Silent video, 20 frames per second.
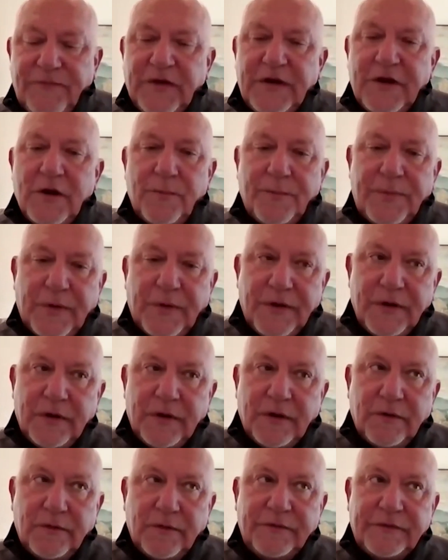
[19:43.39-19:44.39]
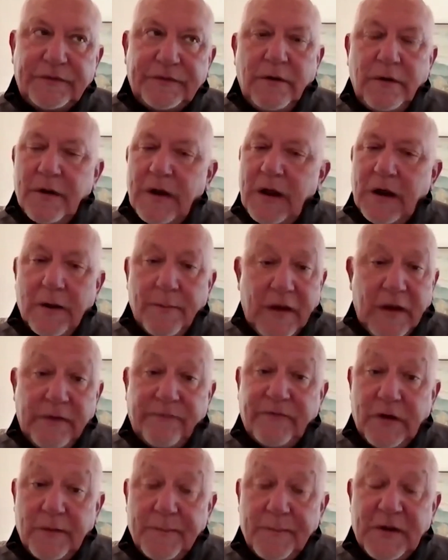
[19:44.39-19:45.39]
If you don't produce, you're not going to
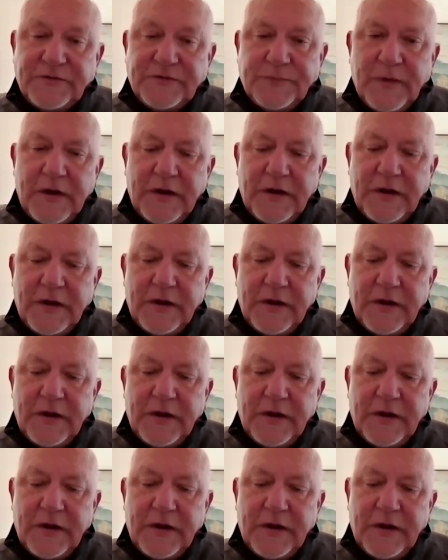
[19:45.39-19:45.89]
make very much money.